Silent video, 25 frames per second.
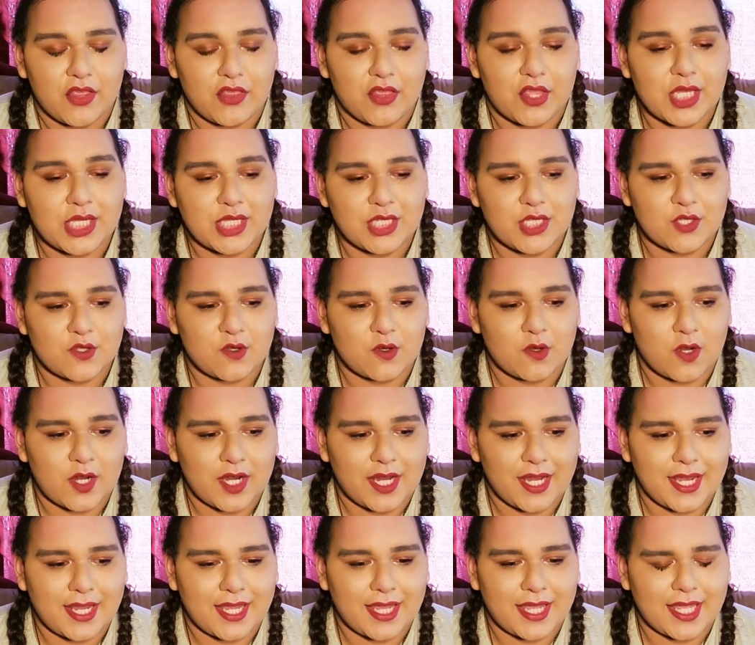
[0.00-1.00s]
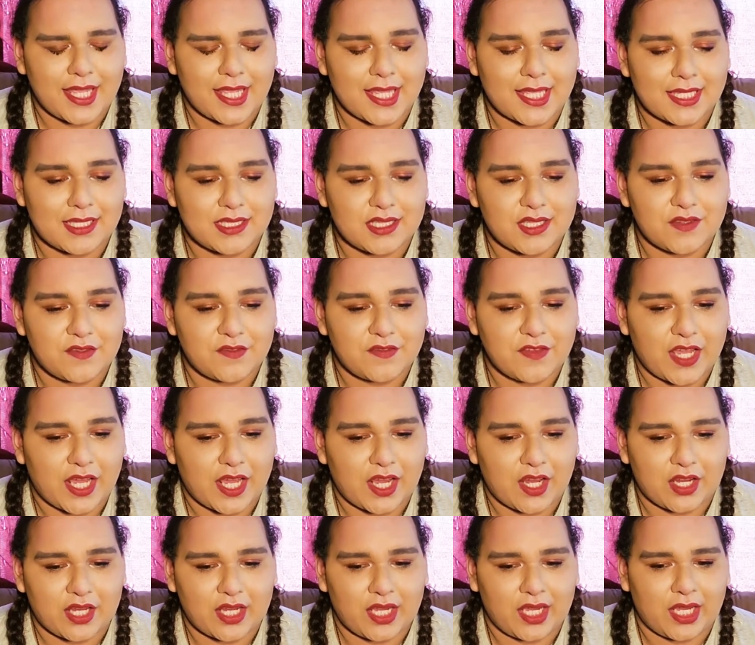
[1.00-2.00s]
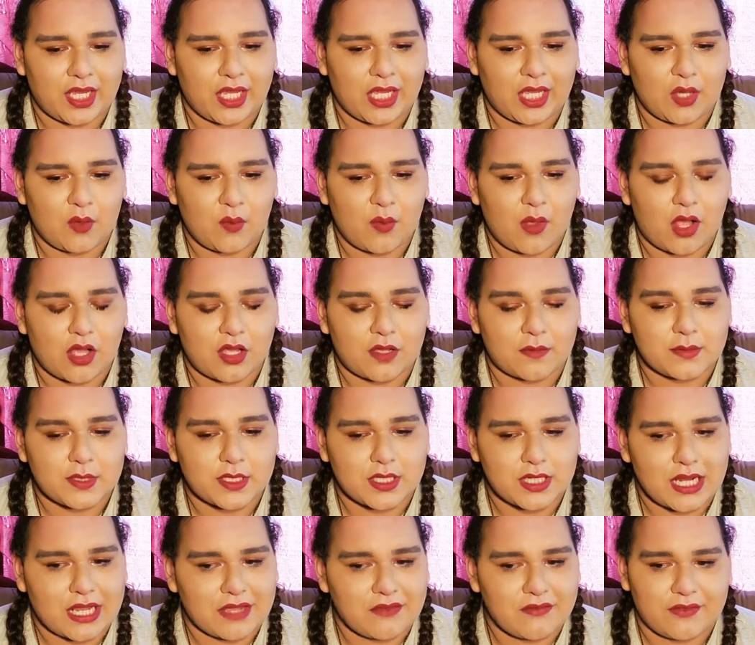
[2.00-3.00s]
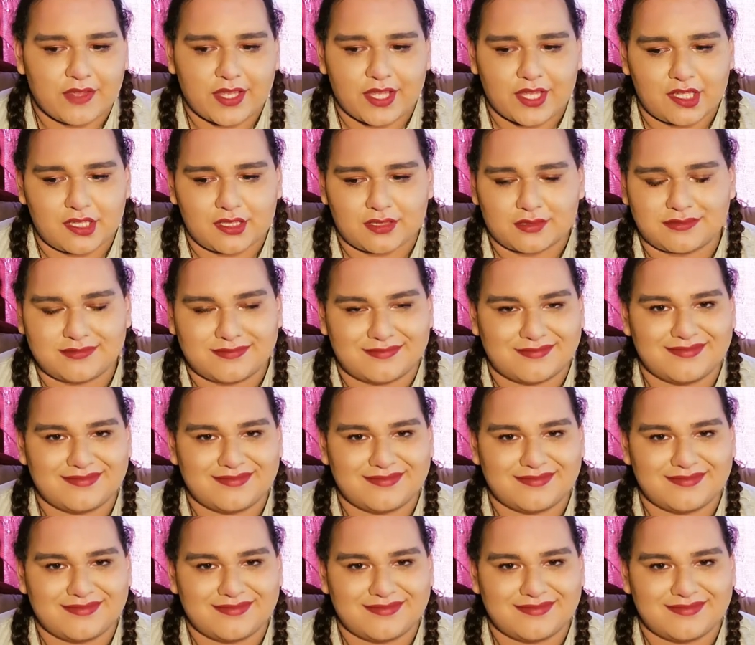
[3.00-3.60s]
The story is very Welcome to Night Vale.